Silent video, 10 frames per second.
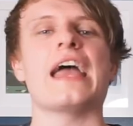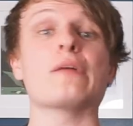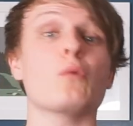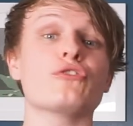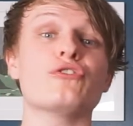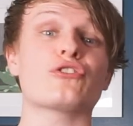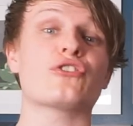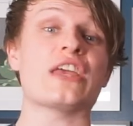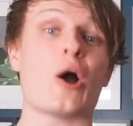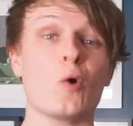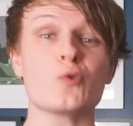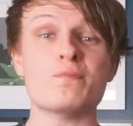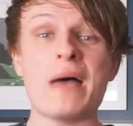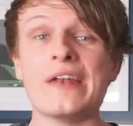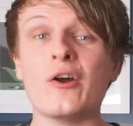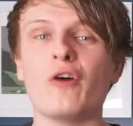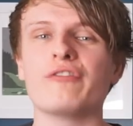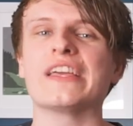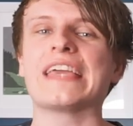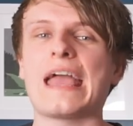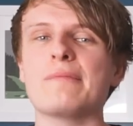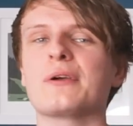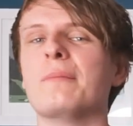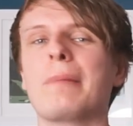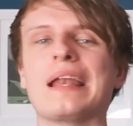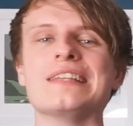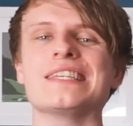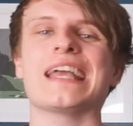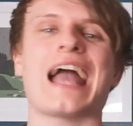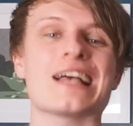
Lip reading: It wasn't just the old men of the game completing,